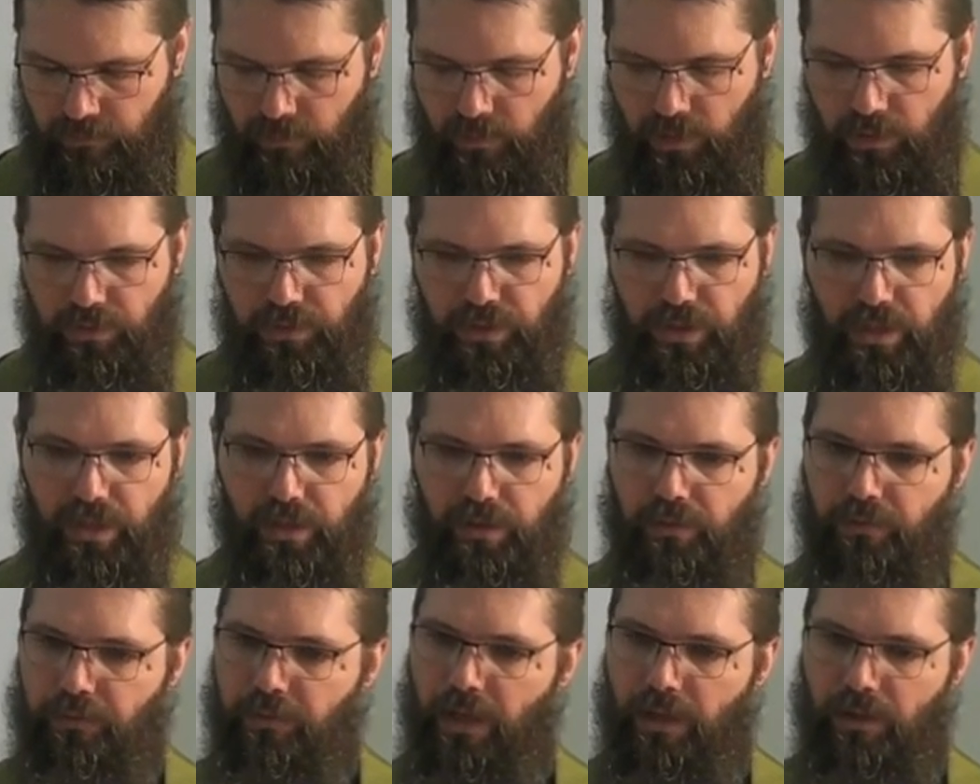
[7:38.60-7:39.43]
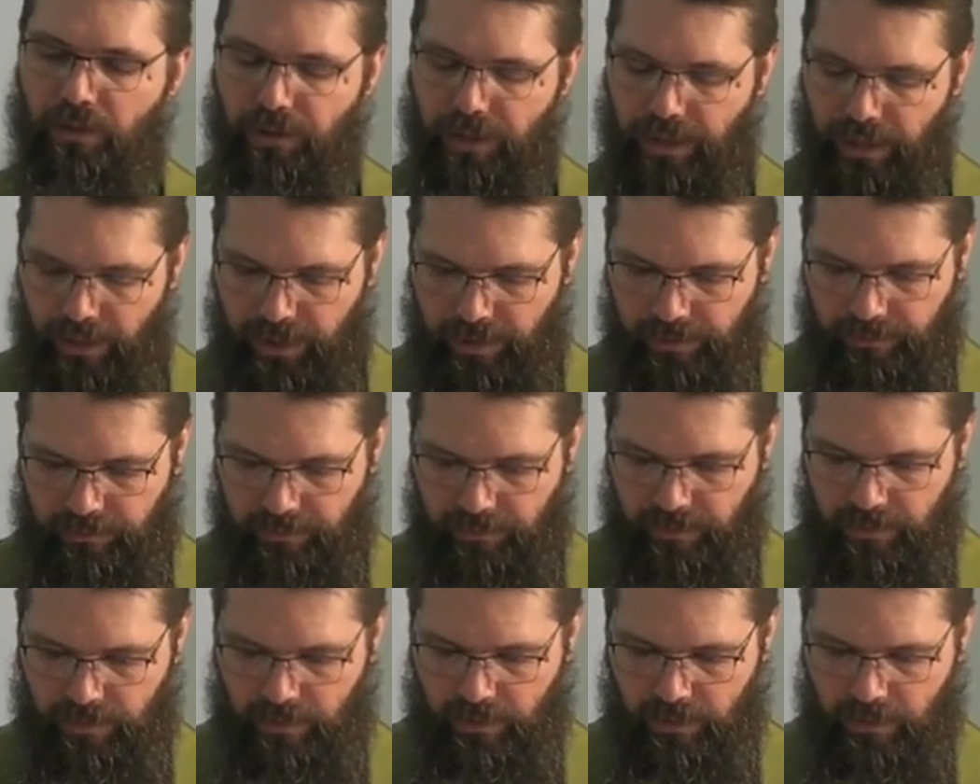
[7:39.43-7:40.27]
You see your fellow kin,
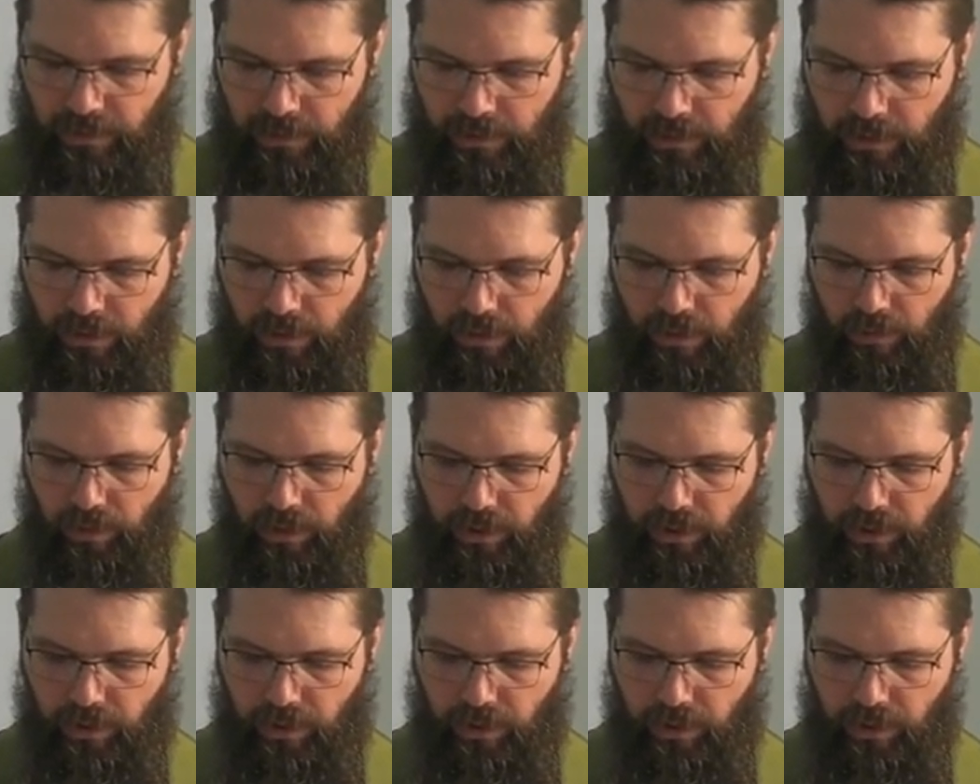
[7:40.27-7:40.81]
who